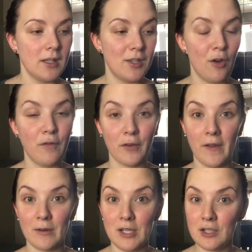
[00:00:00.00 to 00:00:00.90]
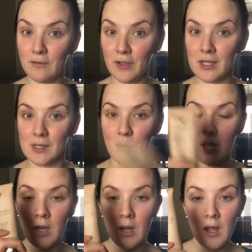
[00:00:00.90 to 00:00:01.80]
So for foundation for this
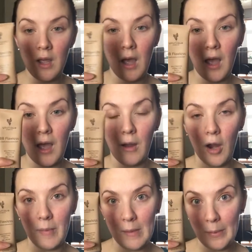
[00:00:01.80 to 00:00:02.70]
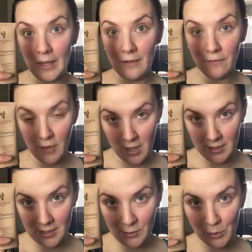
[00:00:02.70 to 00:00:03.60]
one, our BB
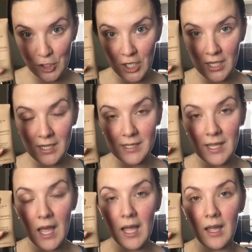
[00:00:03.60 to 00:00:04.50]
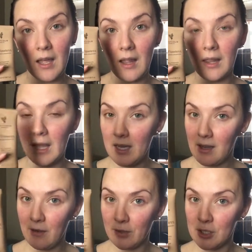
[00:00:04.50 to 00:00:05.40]
Flawless, which is a light
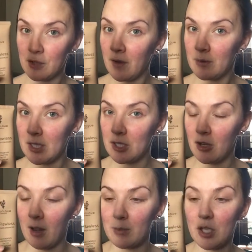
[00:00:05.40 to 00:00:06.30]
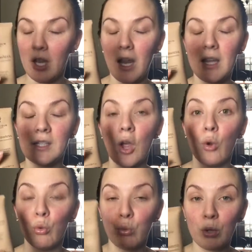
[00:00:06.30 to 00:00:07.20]
coverage foundation option. It is
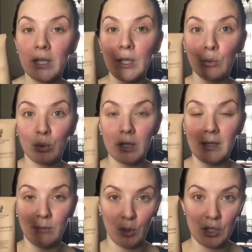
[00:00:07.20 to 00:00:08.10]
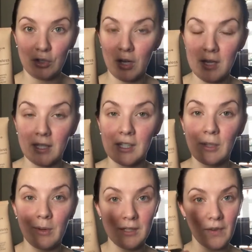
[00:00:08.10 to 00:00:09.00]
really, really moisturizing.
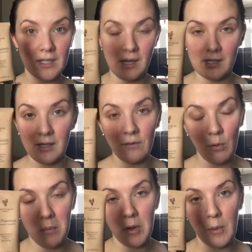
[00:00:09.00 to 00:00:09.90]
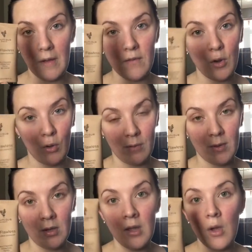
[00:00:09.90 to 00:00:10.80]
So it is fantastic for women who have
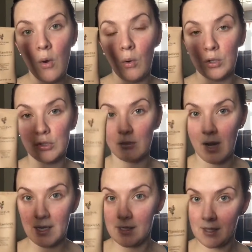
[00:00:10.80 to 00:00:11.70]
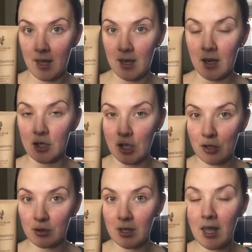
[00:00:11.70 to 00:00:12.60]
normal or dry skin
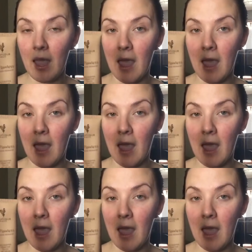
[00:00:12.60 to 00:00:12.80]
generally.